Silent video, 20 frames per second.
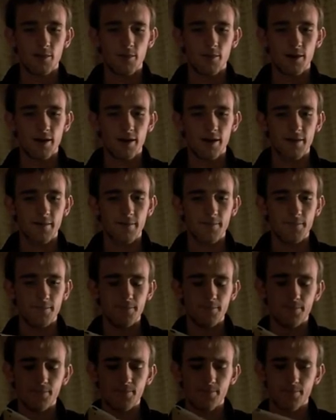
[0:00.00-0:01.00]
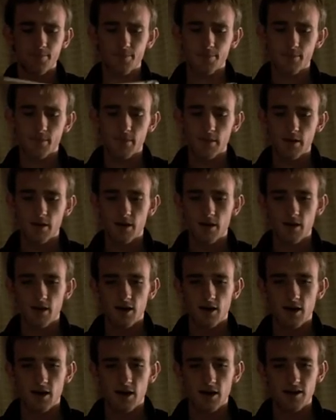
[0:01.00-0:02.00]
but
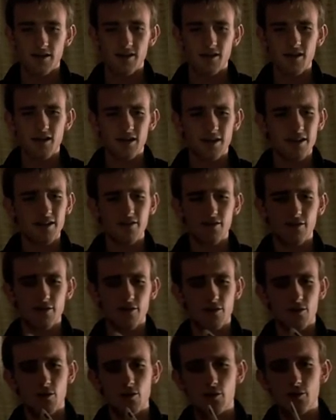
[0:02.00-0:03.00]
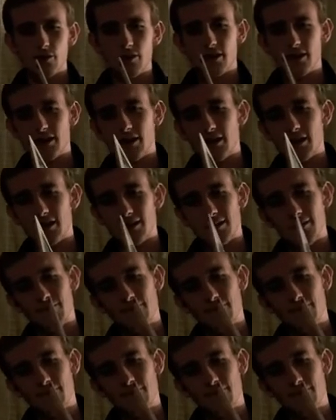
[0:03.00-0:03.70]
it's a lot easier to hold than the